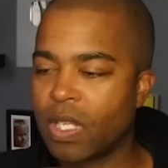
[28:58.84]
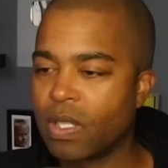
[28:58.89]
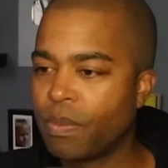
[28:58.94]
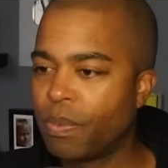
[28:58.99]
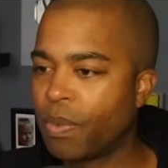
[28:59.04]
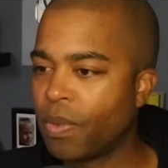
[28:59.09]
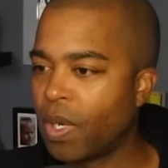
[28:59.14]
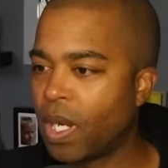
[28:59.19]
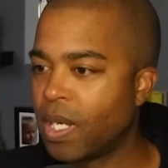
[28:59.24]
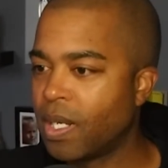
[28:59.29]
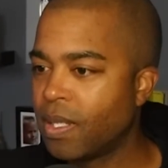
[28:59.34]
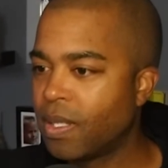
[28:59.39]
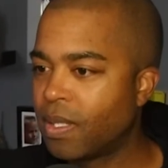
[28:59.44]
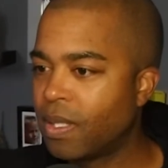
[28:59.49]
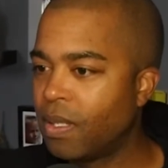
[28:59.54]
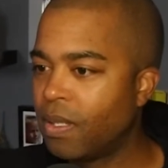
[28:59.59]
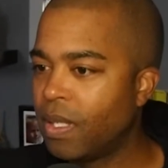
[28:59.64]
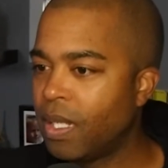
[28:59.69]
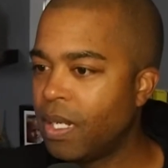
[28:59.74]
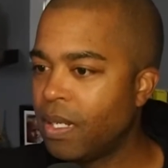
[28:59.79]
Is Piranha
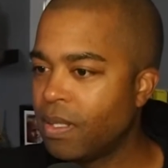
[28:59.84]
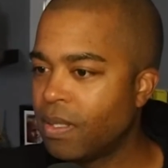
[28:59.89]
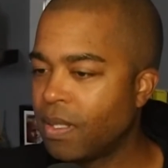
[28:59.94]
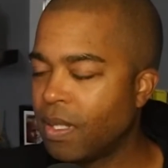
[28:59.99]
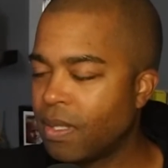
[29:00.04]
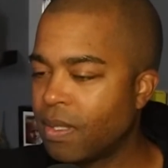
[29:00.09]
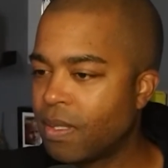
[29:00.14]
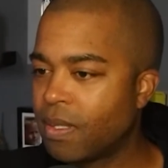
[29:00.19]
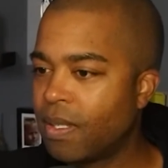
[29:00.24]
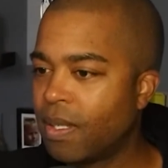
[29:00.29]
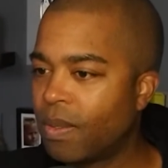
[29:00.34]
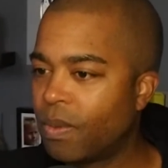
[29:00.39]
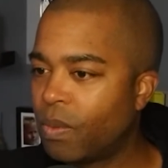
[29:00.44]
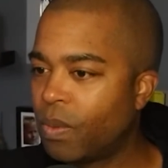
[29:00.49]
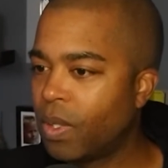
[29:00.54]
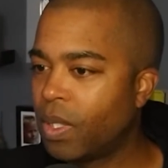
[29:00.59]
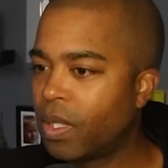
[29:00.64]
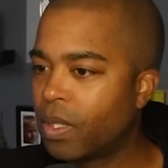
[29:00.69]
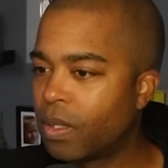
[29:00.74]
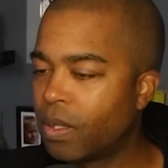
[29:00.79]
still there? She hasn't said a
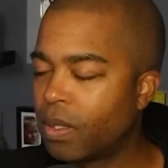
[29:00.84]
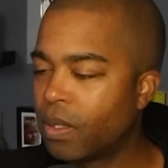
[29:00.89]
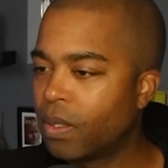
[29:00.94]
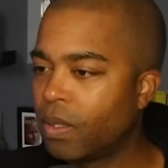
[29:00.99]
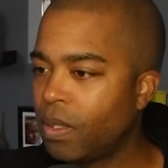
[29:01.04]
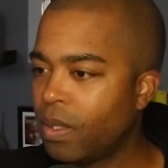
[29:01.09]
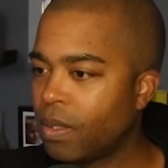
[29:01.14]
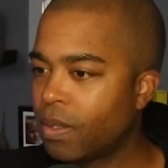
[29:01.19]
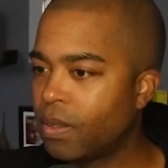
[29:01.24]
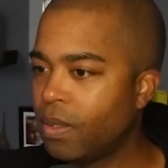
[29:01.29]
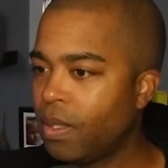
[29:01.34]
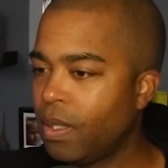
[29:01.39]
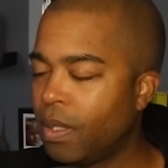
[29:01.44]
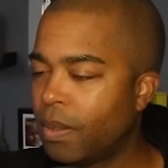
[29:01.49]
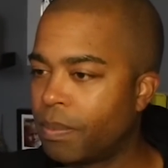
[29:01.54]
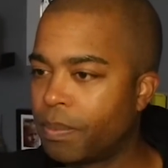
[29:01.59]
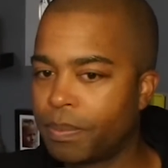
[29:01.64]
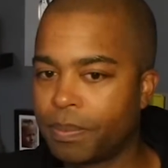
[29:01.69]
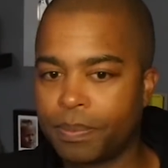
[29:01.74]
word in a long time.